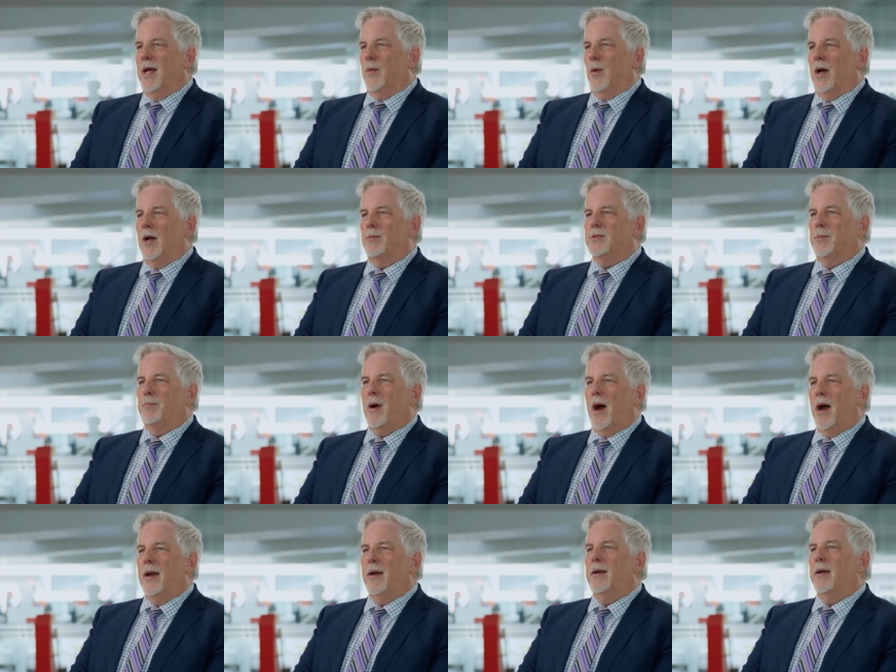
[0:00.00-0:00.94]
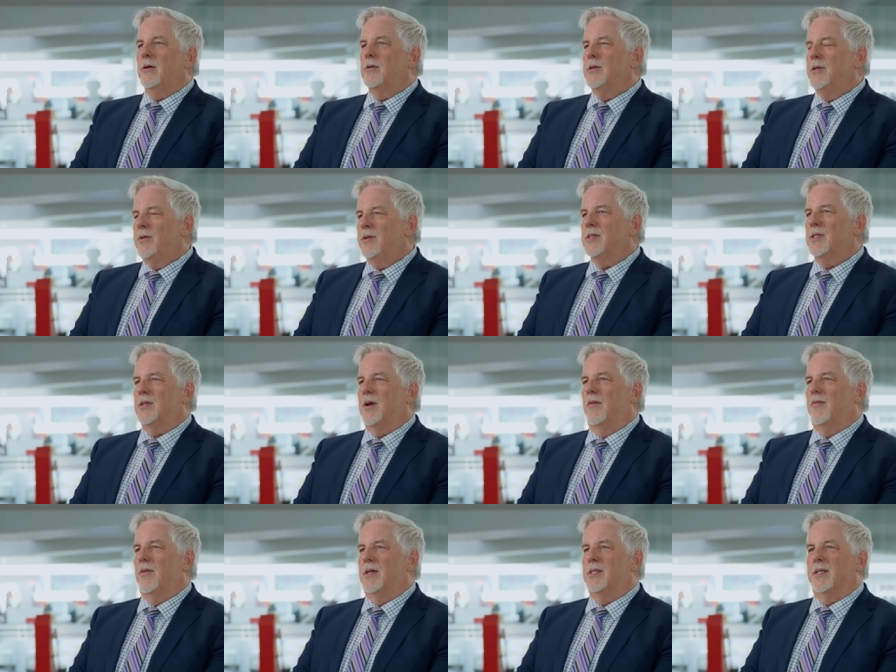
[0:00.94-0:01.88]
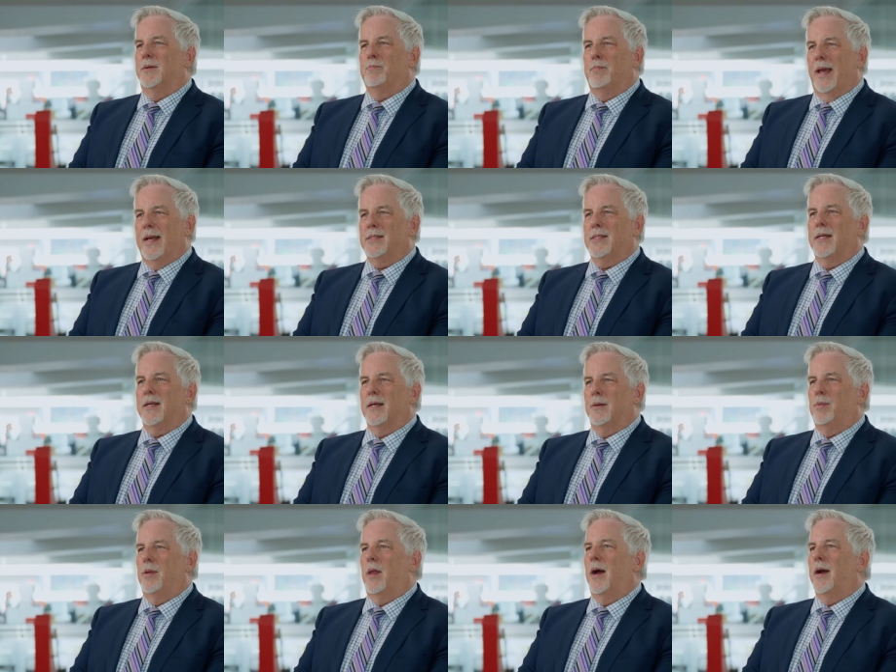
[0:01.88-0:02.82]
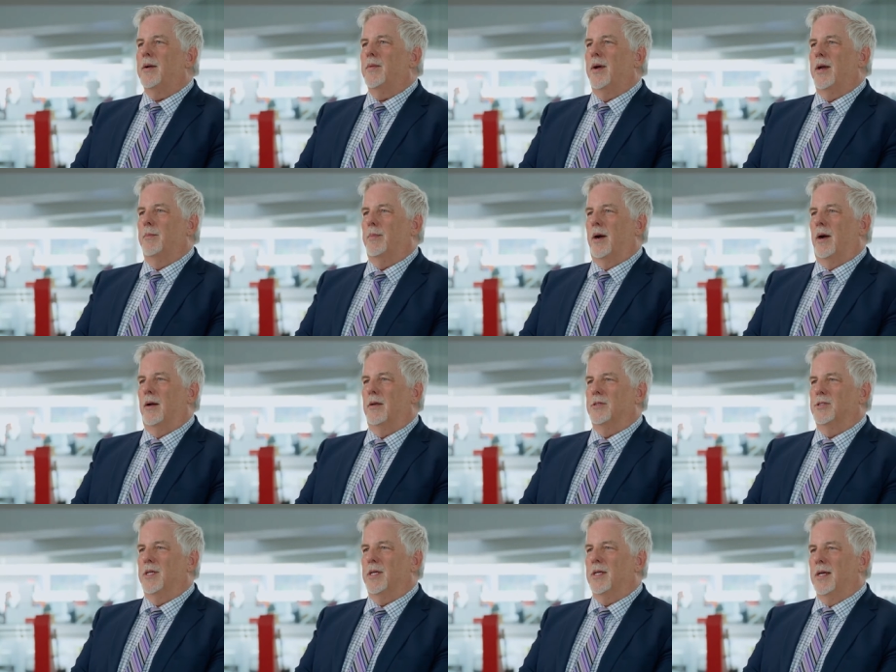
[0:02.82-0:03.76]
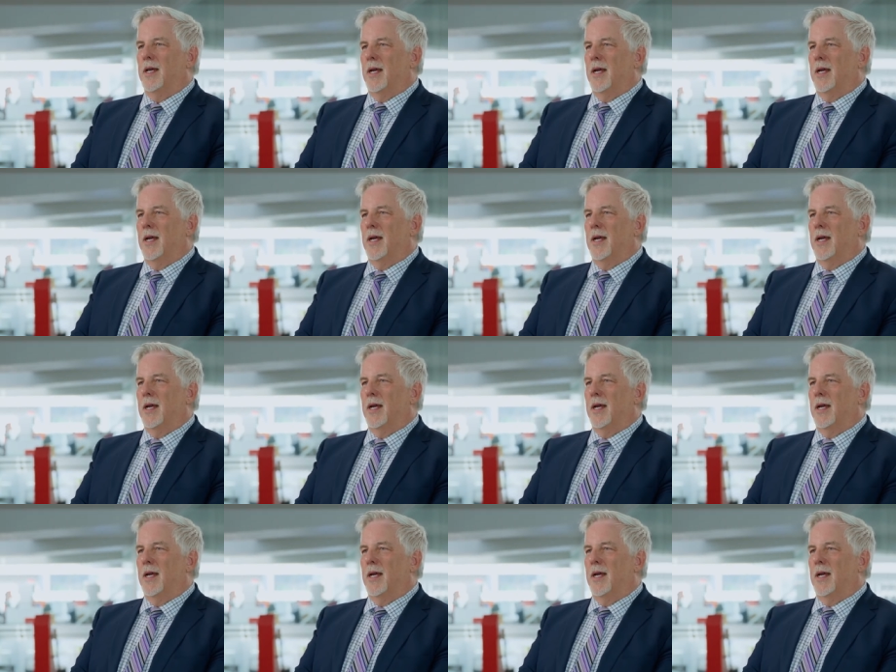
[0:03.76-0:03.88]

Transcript: will help to pioneer new discoveries in basic and applied radiobiology